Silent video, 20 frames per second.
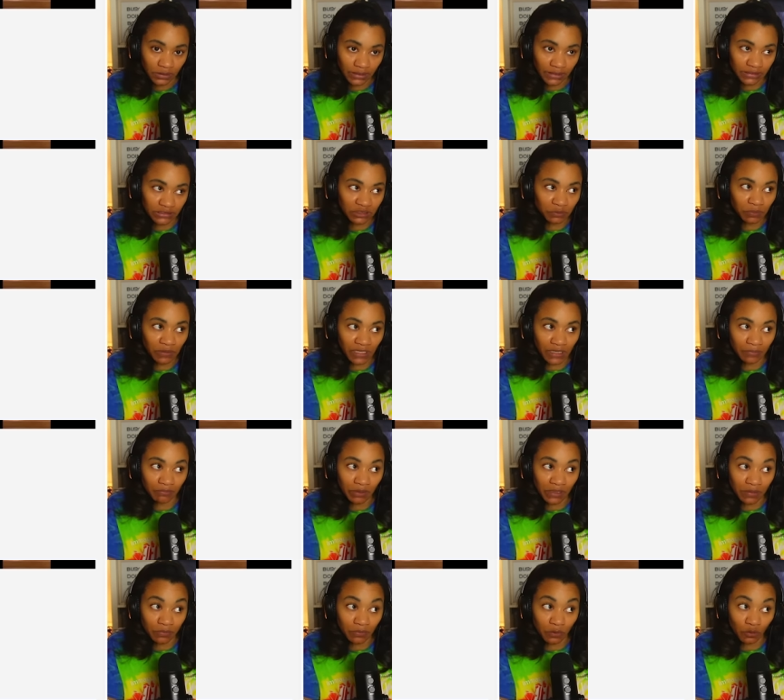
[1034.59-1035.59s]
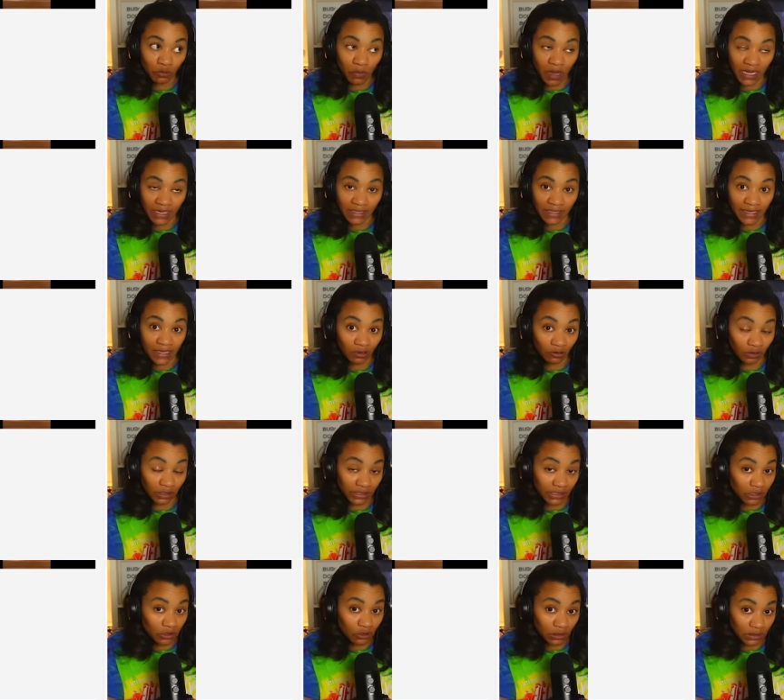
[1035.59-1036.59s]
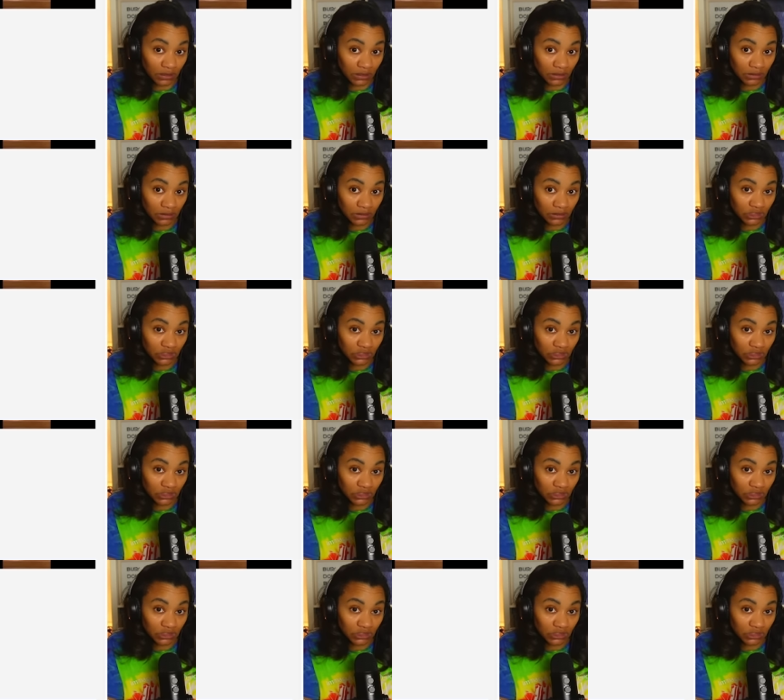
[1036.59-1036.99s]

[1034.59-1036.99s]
and spend people money illegally,